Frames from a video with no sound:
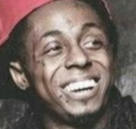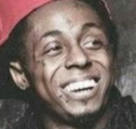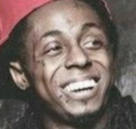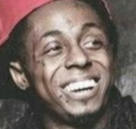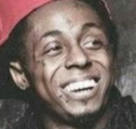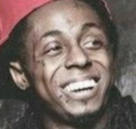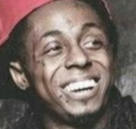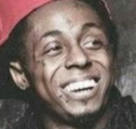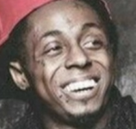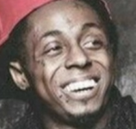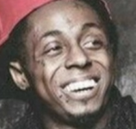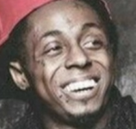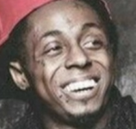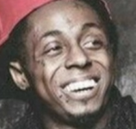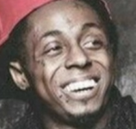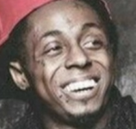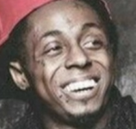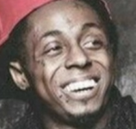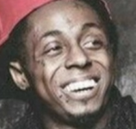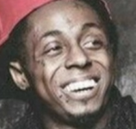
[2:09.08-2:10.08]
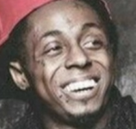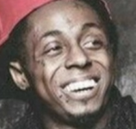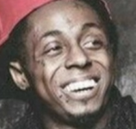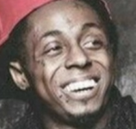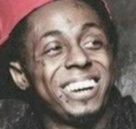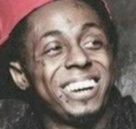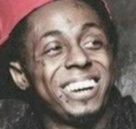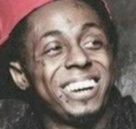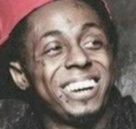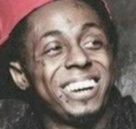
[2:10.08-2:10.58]

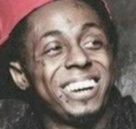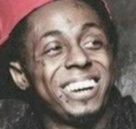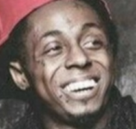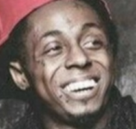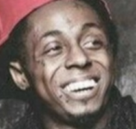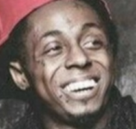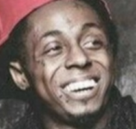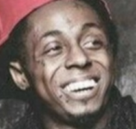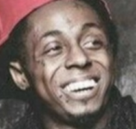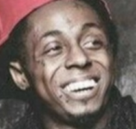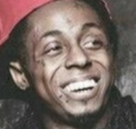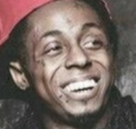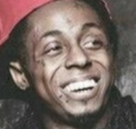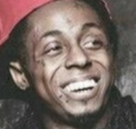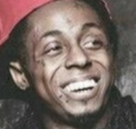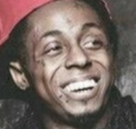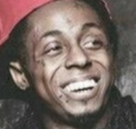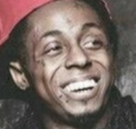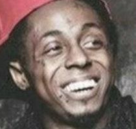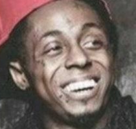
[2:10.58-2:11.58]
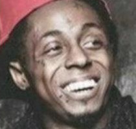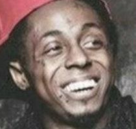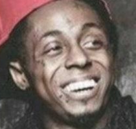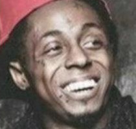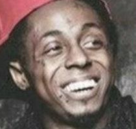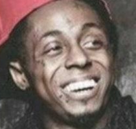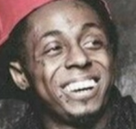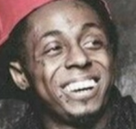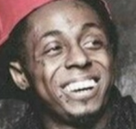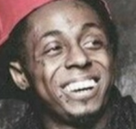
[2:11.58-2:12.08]

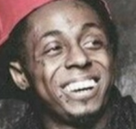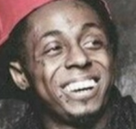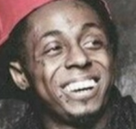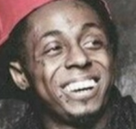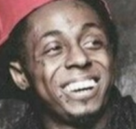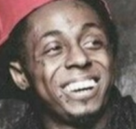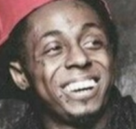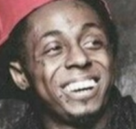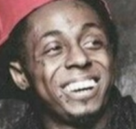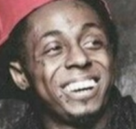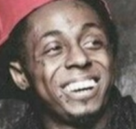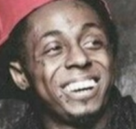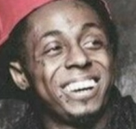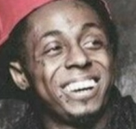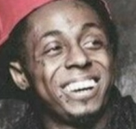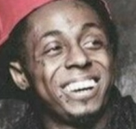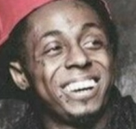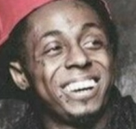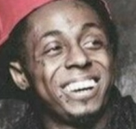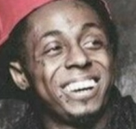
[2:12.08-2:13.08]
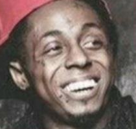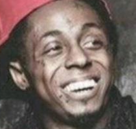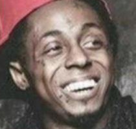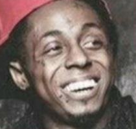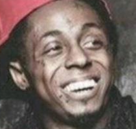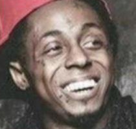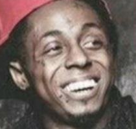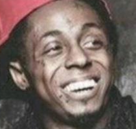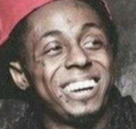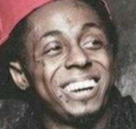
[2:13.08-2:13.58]

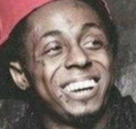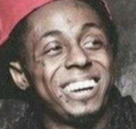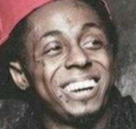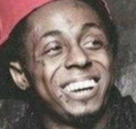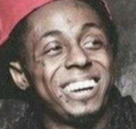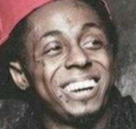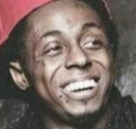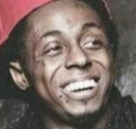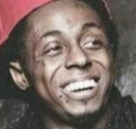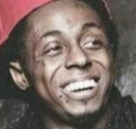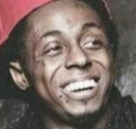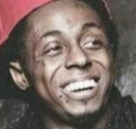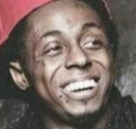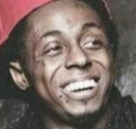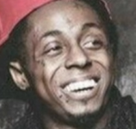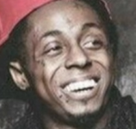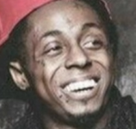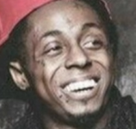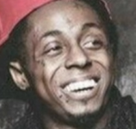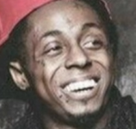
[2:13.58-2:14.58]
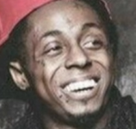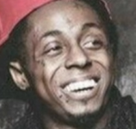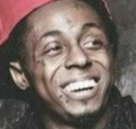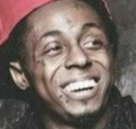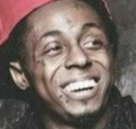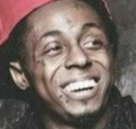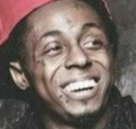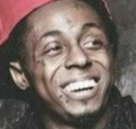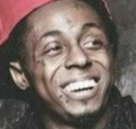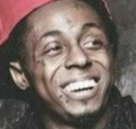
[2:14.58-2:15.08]

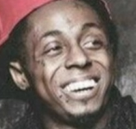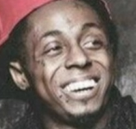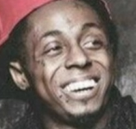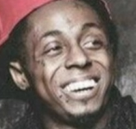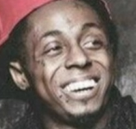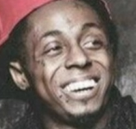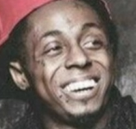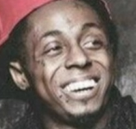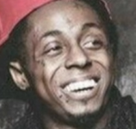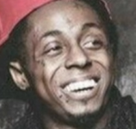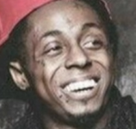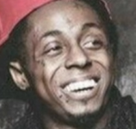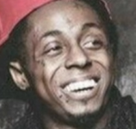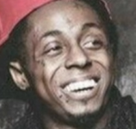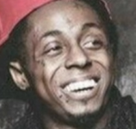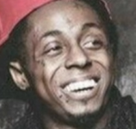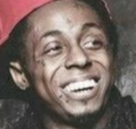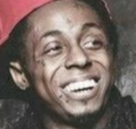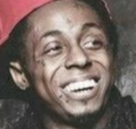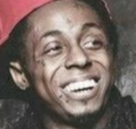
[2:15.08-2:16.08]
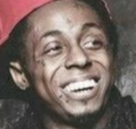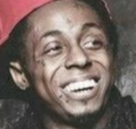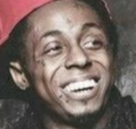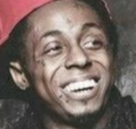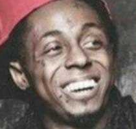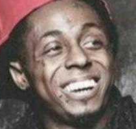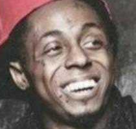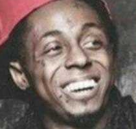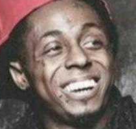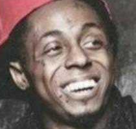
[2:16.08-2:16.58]

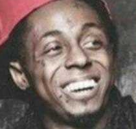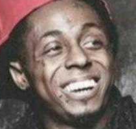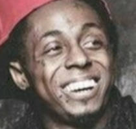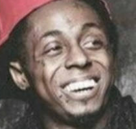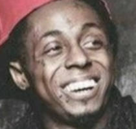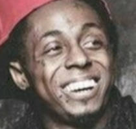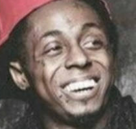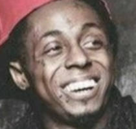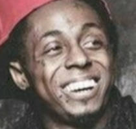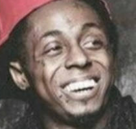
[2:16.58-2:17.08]
[no speech]